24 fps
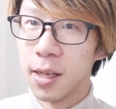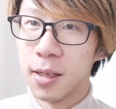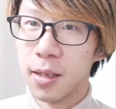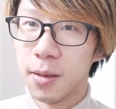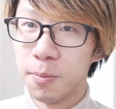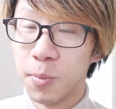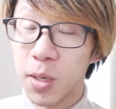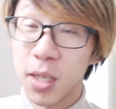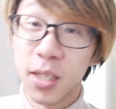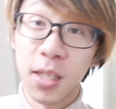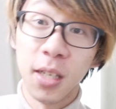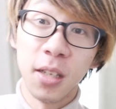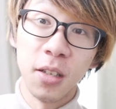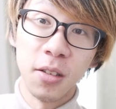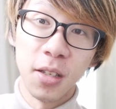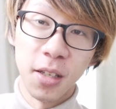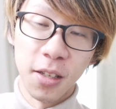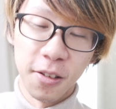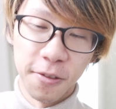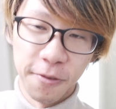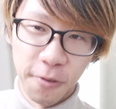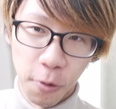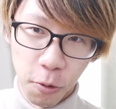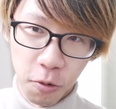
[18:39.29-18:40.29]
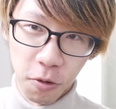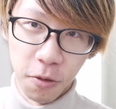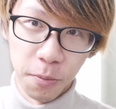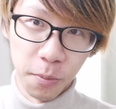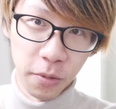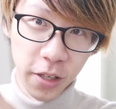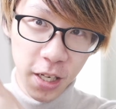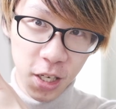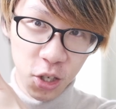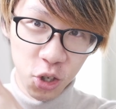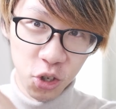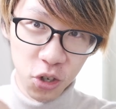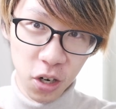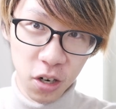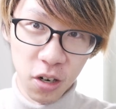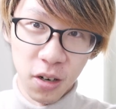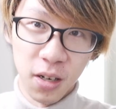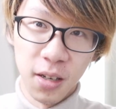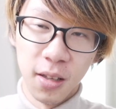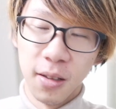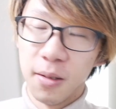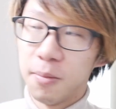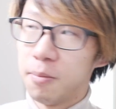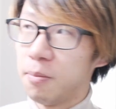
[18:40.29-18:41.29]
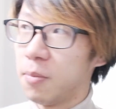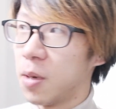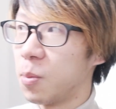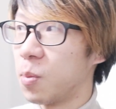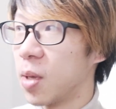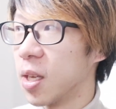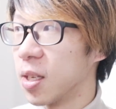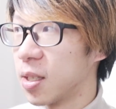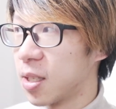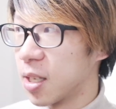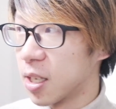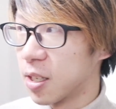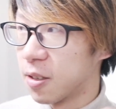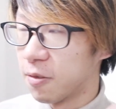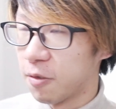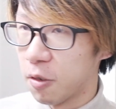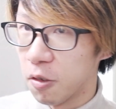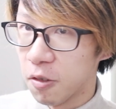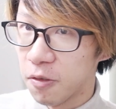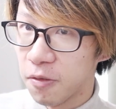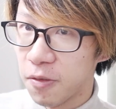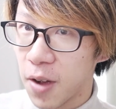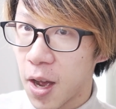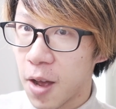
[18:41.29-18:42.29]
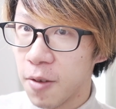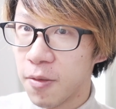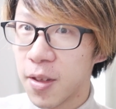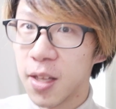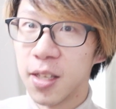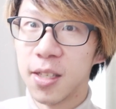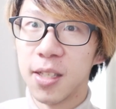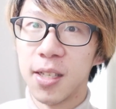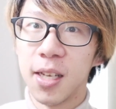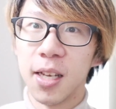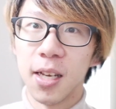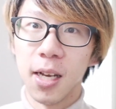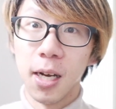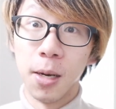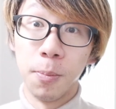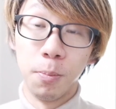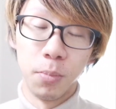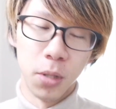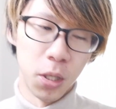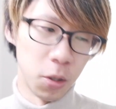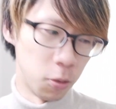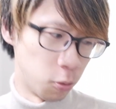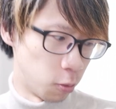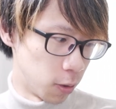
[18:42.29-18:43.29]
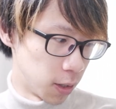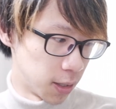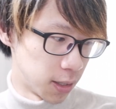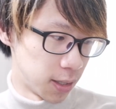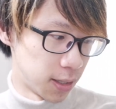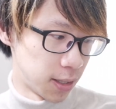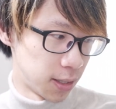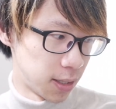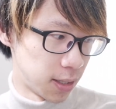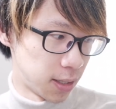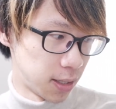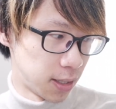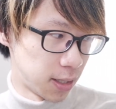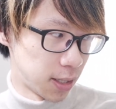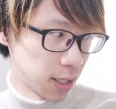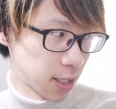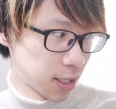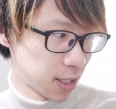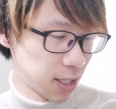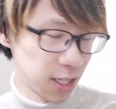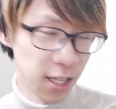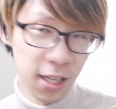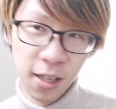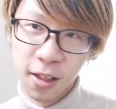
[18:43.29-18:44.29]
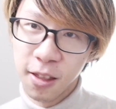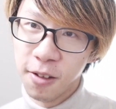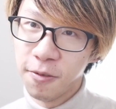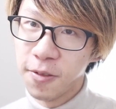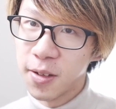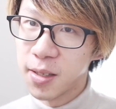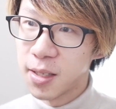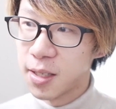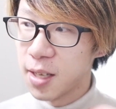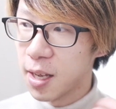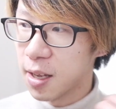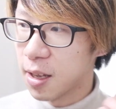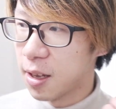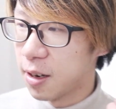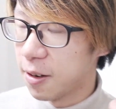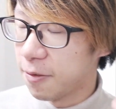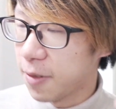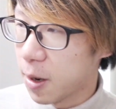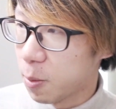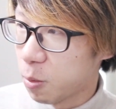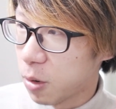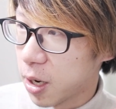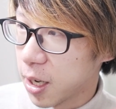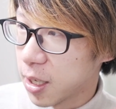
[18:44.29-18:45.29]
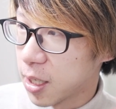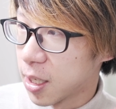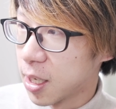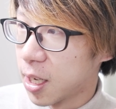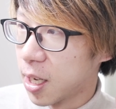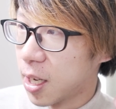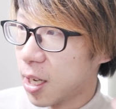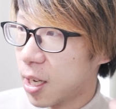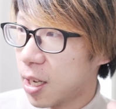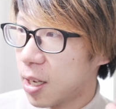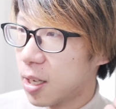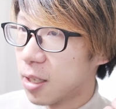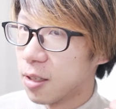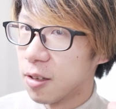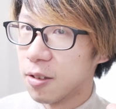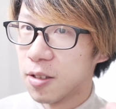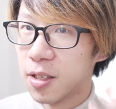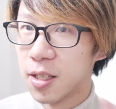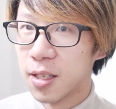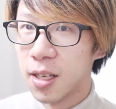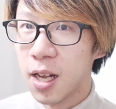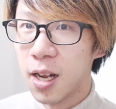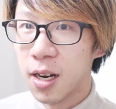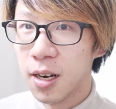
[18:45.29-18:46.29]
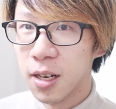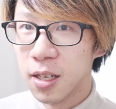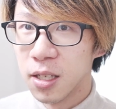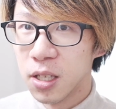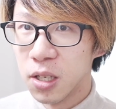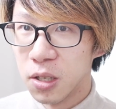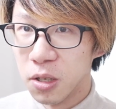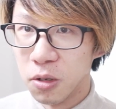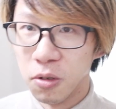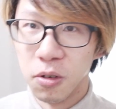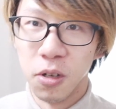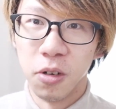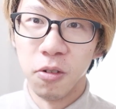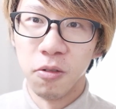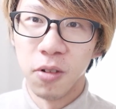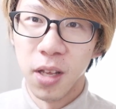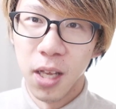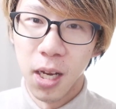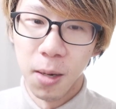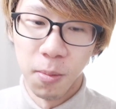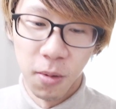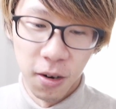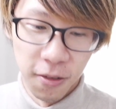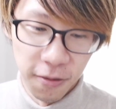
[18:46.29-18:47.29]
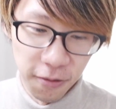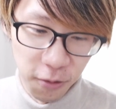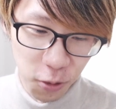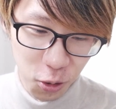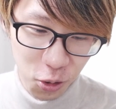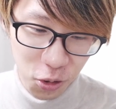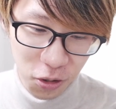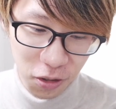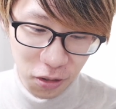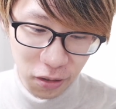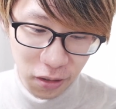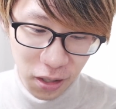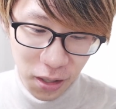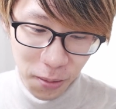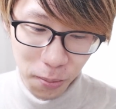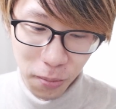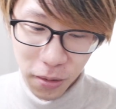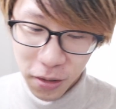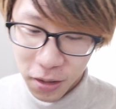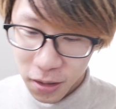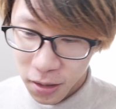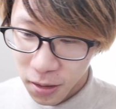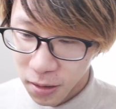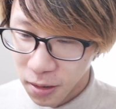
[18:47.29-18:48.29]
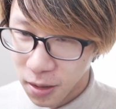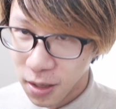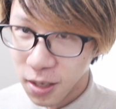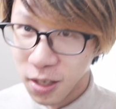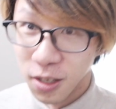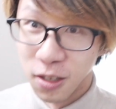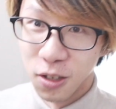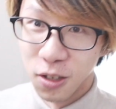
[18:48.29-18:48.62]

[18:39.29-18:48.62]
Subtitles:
because it uses a focal plane shutter. Mamiya 645 can sync up to 1/60th of a second, if I'm right. So it's not a studio camera, unfortunately, but the